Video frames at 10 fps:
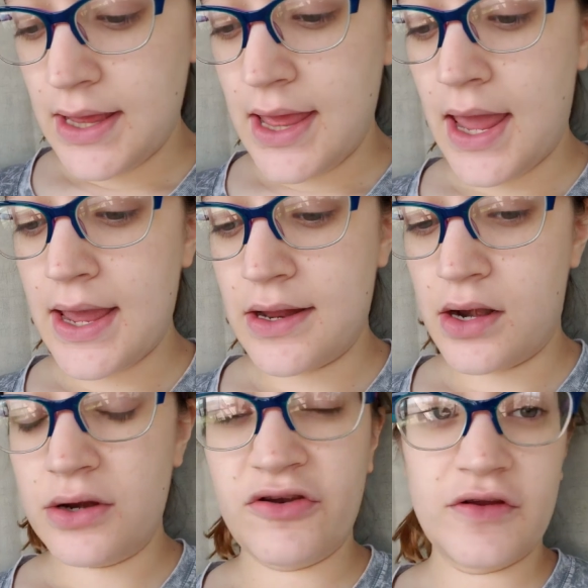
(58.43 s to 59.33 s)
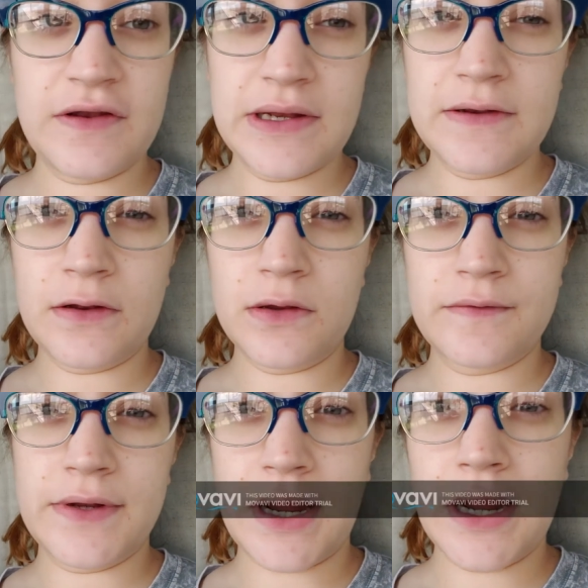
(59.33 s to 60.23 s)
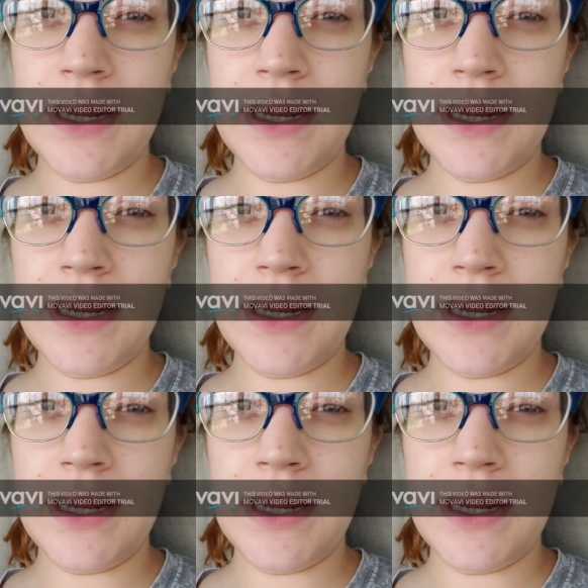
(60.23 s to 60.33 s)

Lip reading: And she says it looks like I